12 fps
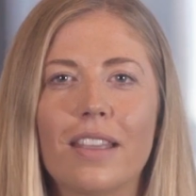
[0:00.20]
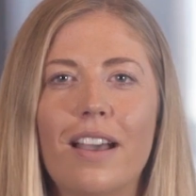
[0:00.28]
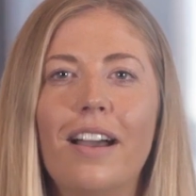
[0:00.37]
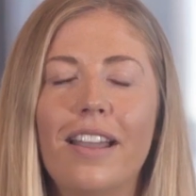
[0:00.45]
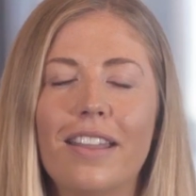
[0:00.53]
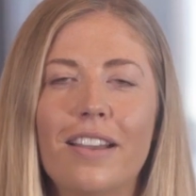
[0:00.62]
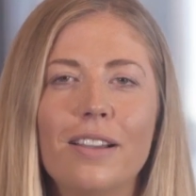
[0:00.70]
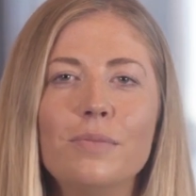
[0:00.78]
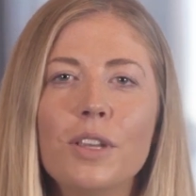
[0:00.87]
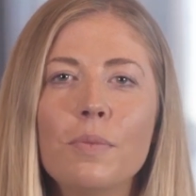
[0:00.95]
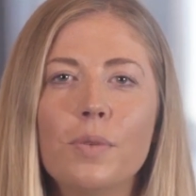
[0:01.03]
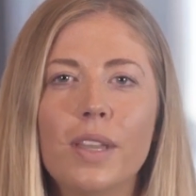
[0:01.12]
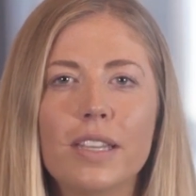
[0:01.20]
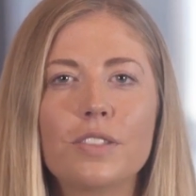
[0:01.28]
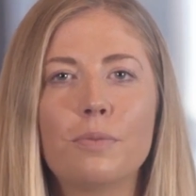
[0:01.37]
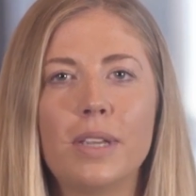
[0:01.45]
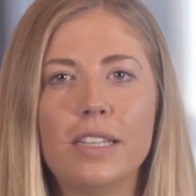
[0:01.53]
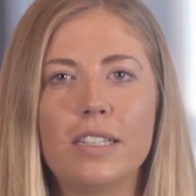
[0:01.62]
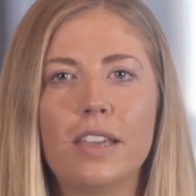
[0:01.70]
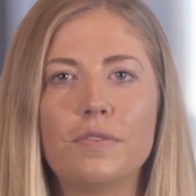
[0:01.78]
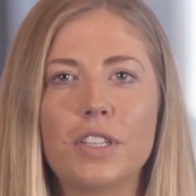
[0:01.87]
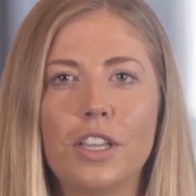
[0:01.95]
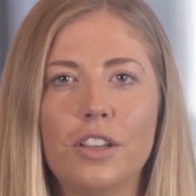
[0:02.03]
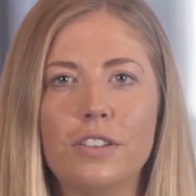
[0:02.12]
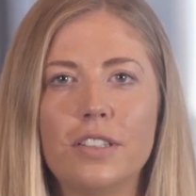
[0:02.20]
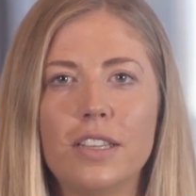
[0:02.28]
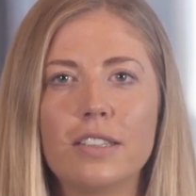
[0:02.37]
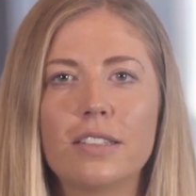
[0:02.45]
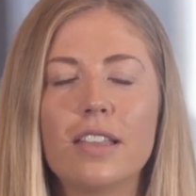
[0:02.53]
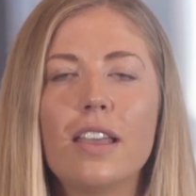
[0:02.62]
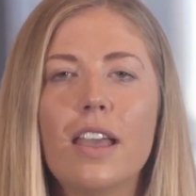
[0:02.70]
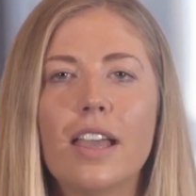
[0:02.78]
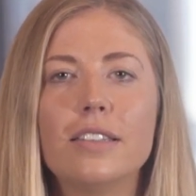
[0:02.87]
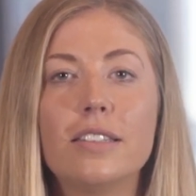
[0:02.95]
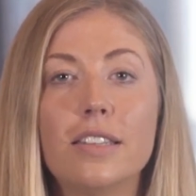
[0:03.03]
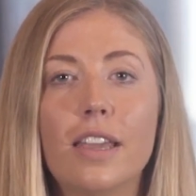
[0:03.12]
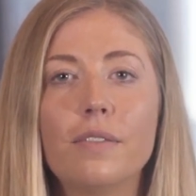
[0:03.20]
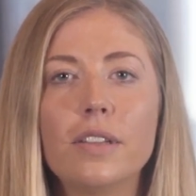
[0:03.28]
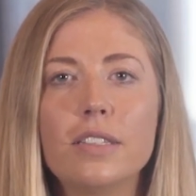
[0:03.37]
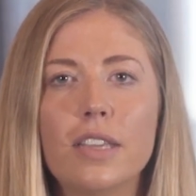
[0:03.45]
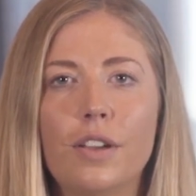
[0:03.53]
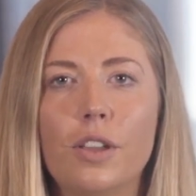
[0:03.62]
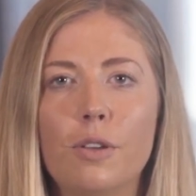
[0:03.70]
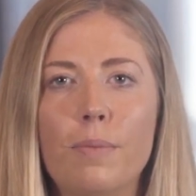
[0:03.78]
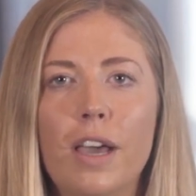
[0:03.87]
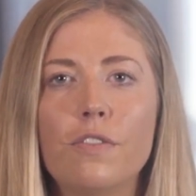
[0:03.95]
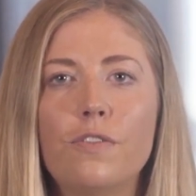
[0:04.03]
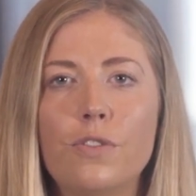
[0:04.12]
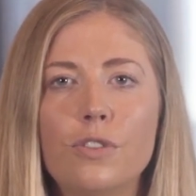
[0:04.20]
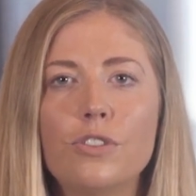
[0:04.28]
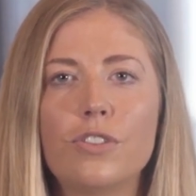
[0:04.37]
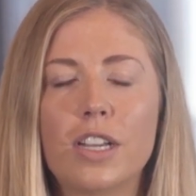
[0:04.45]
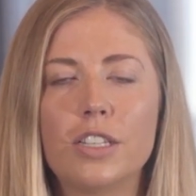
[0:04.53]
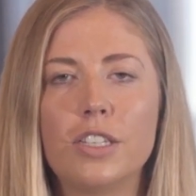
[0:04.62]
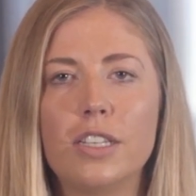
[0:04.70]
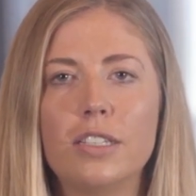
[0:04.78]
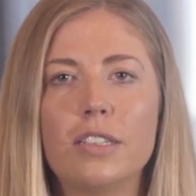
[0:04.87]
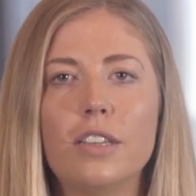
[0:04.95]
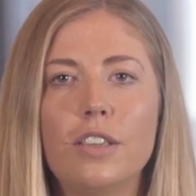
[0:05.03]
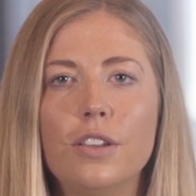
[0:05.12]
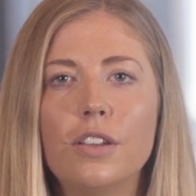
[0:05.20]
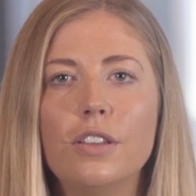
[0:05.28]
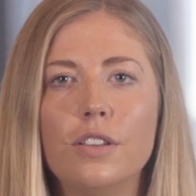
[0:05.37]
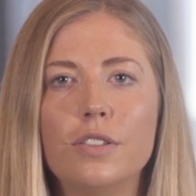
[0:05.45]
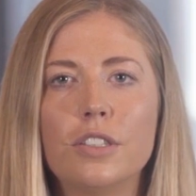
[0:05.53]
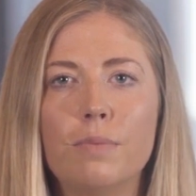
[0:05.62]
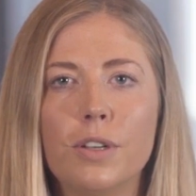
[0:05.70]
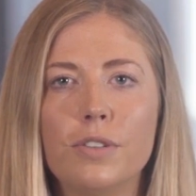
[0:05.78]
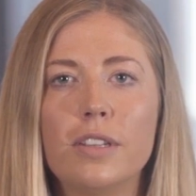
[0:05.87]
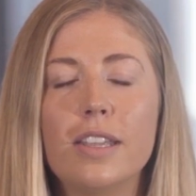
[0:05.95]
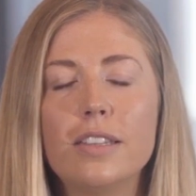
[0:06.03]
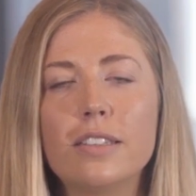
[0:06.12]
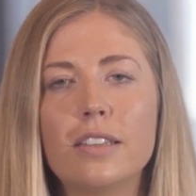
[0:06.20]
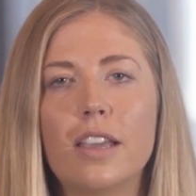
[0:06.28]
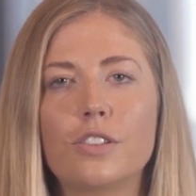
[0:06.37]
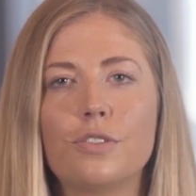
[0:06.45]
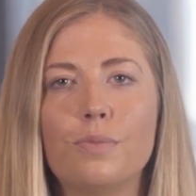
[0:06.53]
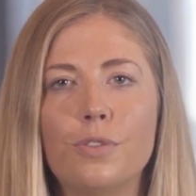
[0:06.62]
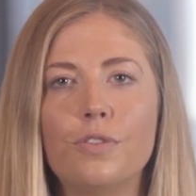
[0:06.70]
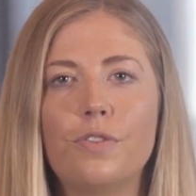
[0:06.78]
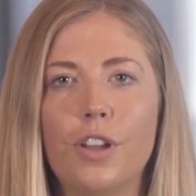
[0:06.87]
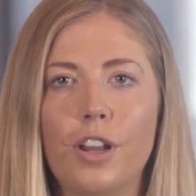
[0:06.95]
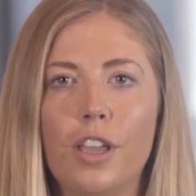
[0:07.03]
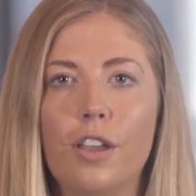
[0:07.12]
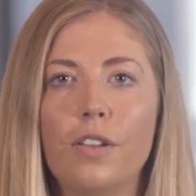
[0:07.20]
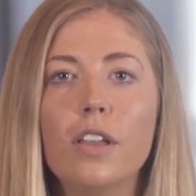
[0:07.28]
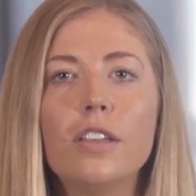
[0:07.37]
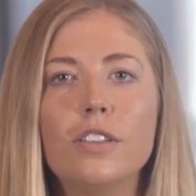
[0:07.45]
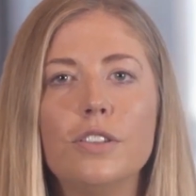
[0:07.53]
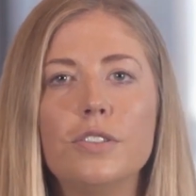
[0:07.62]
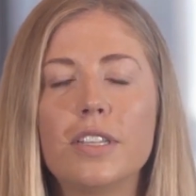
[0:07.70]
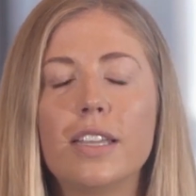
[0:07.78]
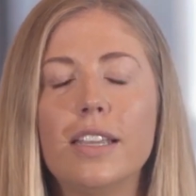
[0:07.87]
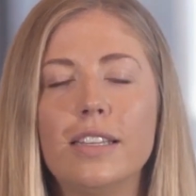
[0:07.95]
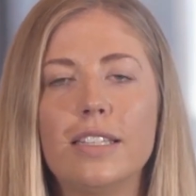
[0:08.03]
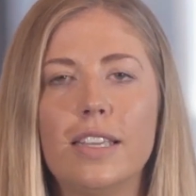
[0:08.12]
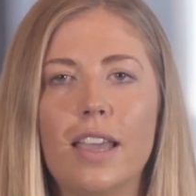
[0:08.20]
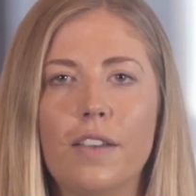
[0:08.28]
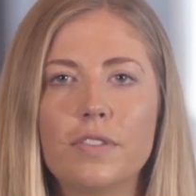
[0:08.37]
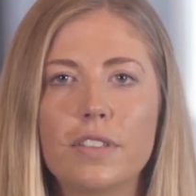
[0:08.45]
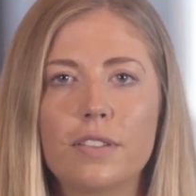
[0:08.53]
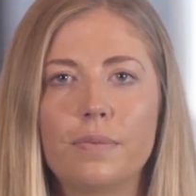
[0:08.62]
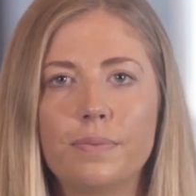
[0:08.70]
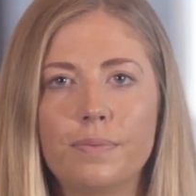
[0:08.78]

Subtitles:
Hi, I'm Gemma Weeks from ETF Securities, and today I'm going to tell you about 4 strategies that you can use to build an international portfolio using ETFs.